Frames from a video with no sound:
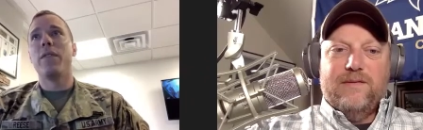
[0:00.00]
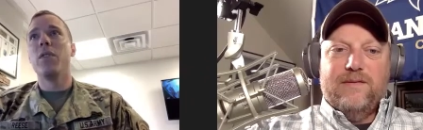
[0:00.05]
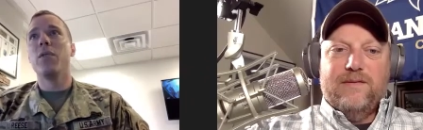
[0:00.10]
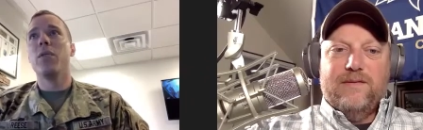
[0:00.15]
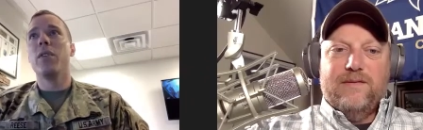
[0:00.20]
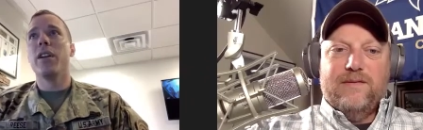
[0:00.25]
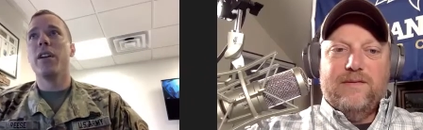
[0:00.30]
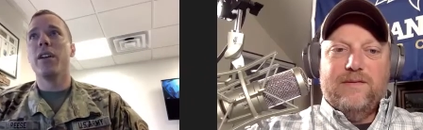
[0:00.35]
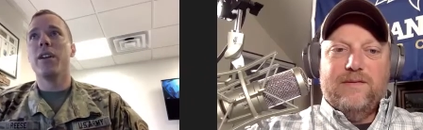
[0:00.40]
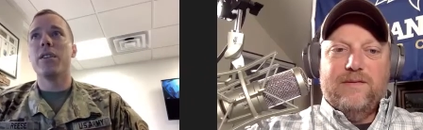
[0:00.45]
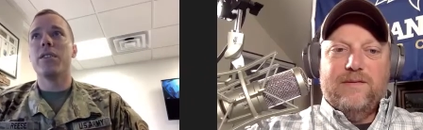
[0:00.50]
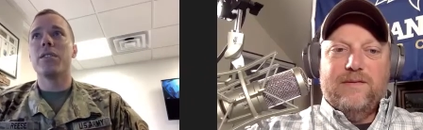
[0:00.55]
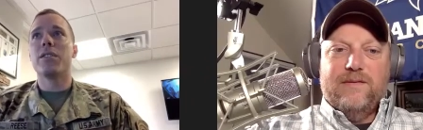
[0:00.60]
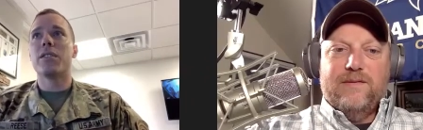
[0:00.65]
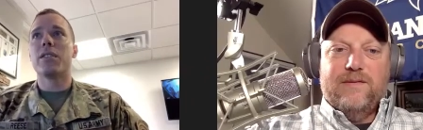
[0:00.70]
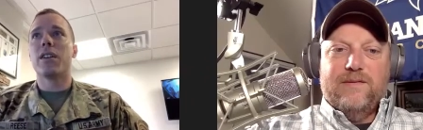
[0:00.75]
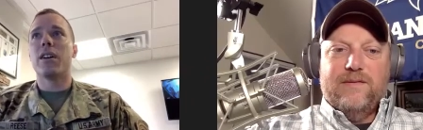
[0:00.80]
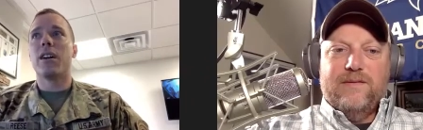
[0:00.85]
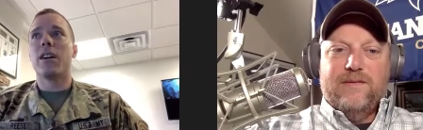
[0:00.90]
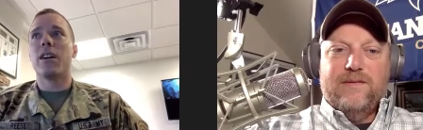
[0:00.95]
Speaker 1: a few
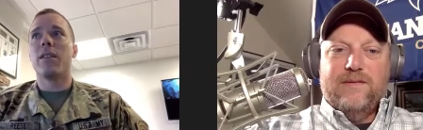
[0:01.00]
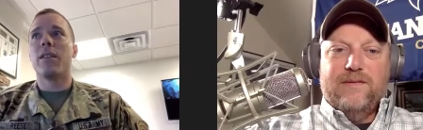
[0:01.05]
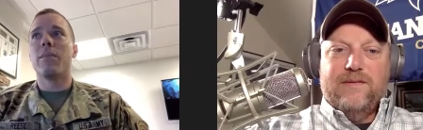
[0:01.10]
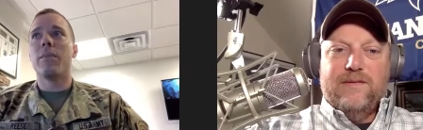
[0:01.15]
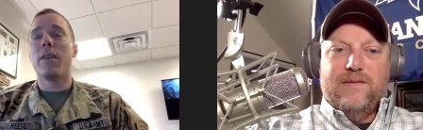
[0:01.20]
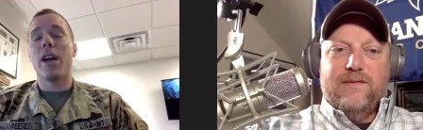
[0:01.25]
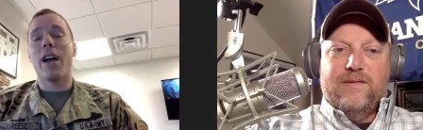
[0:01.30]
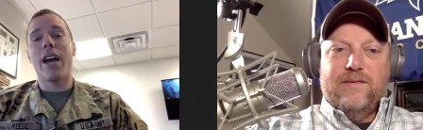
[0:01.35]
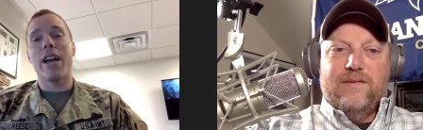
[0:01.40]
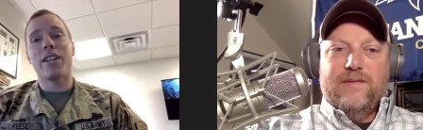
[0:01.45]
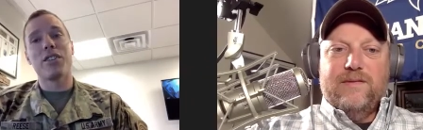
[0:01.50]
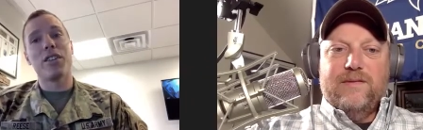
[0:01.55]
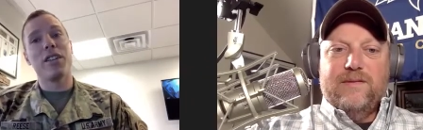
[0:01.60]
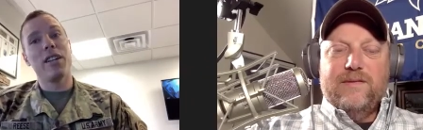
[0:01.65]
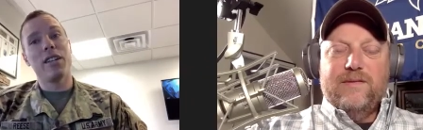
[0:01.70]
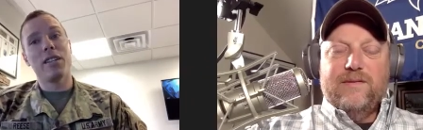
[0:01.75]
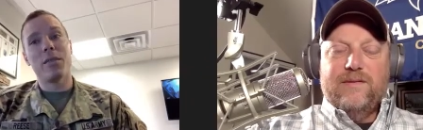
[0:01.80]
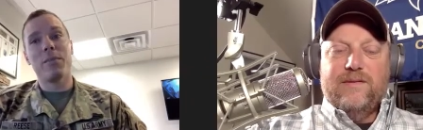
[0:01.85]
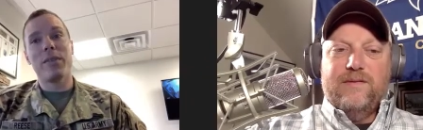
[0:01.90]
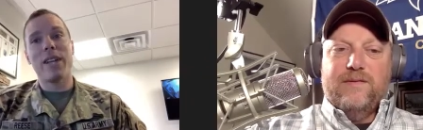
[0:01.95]
years, um, I
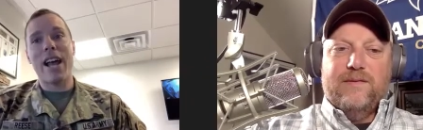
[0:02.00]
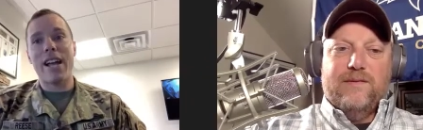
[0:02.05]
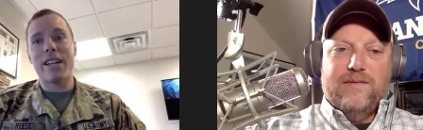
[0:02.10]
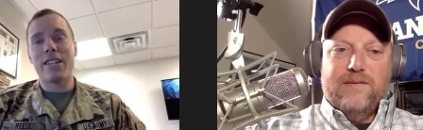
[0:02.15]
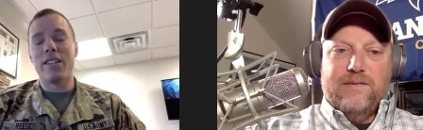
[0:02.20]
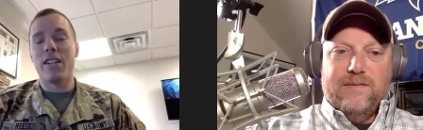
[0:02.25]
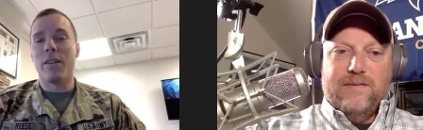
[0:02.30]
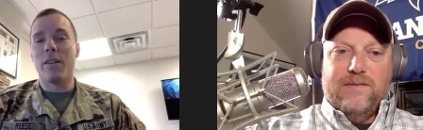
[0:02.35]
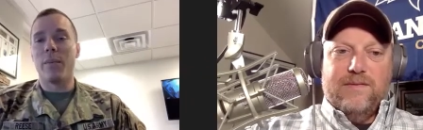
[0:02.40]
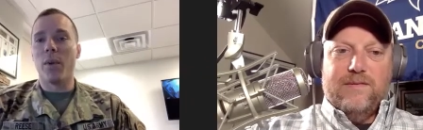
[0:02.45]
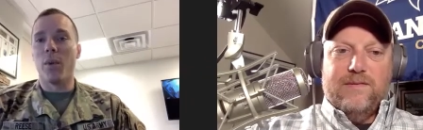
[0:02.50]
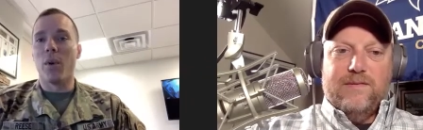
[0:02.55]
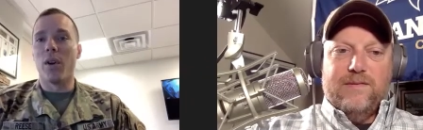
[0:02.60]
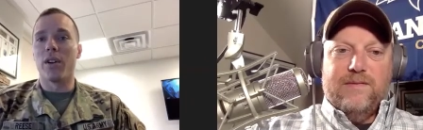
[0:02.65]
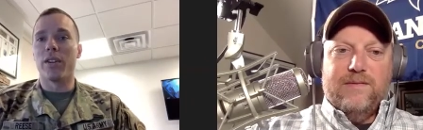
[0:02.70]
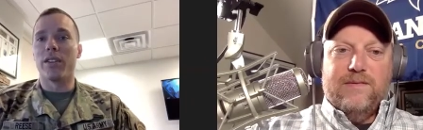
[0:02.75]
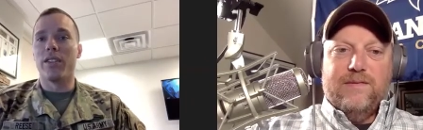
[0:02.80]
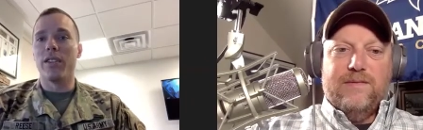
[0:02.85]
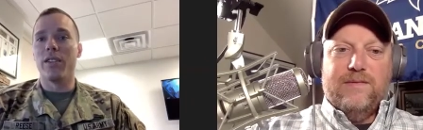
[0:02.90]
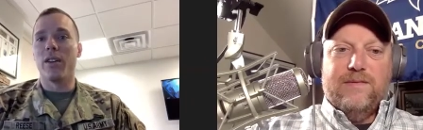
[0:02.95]
actually did some taxidermy
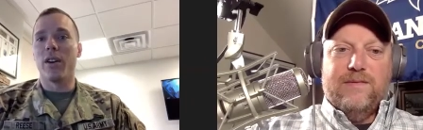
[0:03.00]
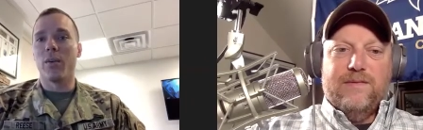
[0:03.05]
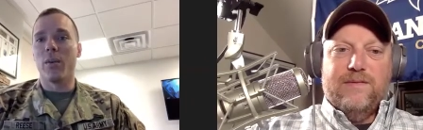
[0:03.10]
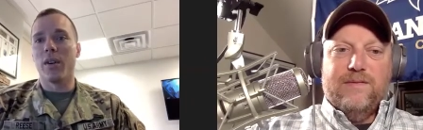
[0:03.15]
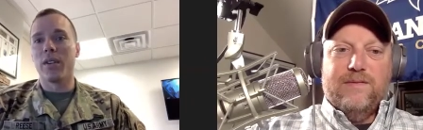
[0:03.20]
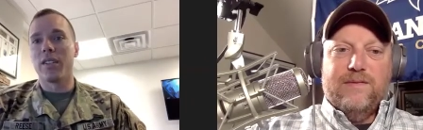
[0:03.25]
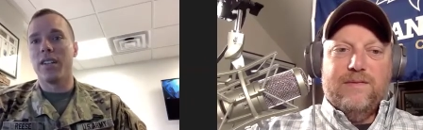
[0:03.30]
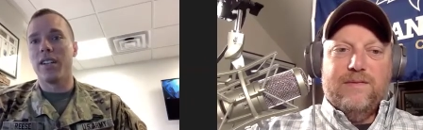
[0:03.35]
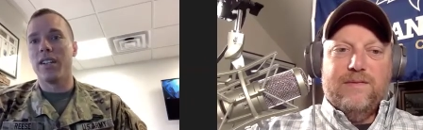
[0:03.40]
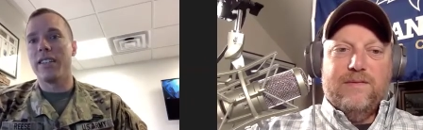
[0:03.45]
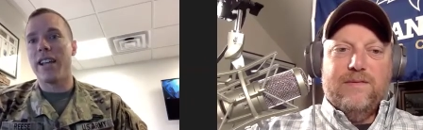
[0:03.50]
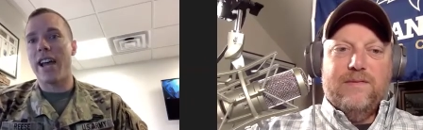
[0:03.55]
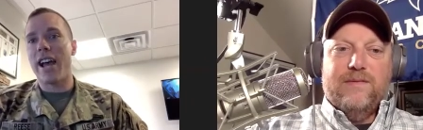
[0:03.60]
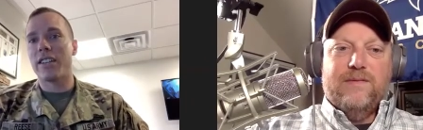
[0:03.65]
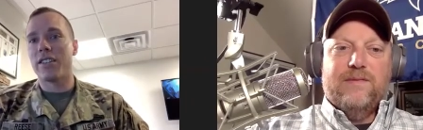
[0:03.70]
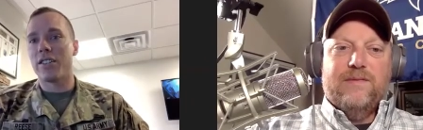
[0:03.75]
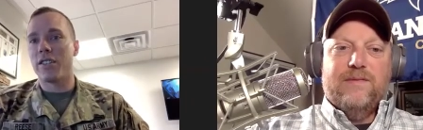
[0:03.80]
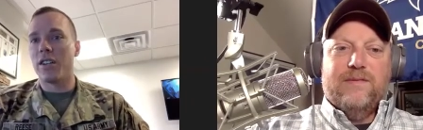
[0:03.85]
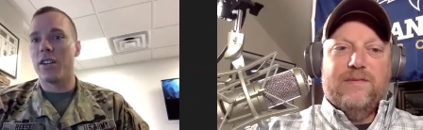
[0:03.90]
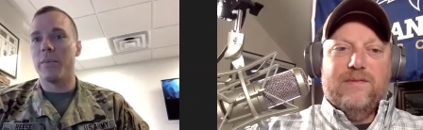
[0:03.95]
work too. I worked in a
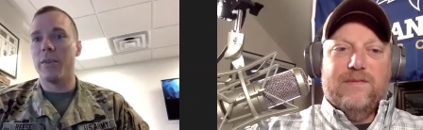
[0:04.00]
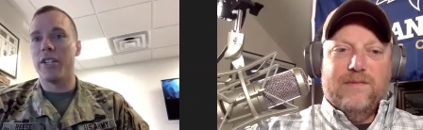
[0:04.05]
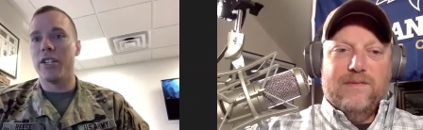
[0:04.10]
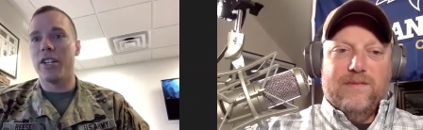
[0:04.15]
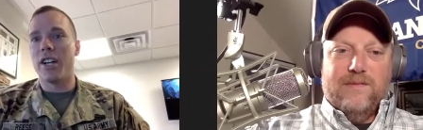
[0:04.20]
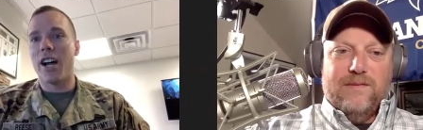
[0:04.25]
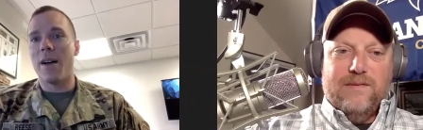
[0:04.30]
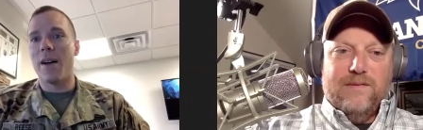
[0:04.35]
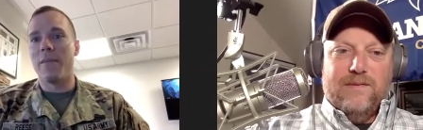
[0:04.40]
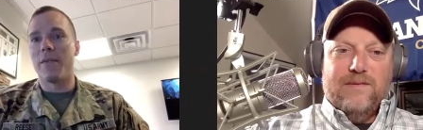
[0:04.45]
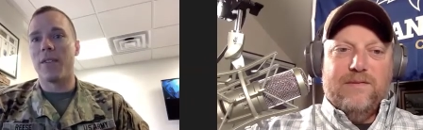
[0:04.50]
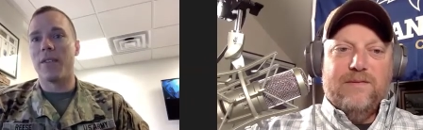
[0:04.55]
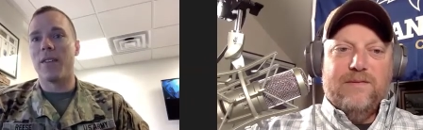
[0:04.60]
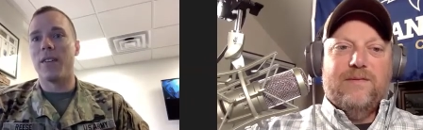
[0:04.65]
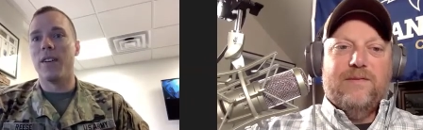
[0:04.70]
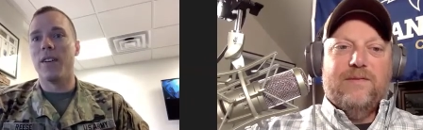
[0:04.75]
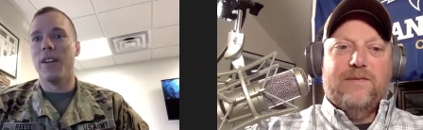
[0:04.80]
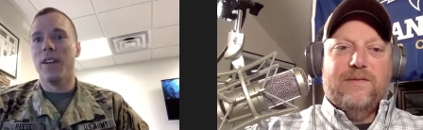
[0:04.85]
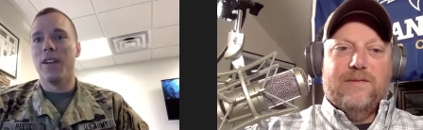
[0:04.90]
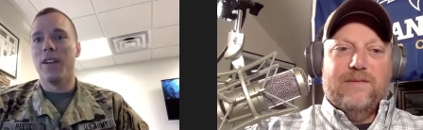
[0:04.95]
taxidermy shop
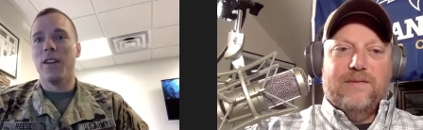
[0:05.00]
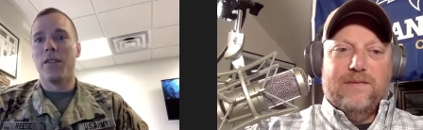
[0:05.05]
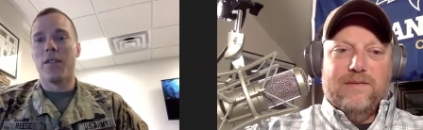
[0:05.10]
for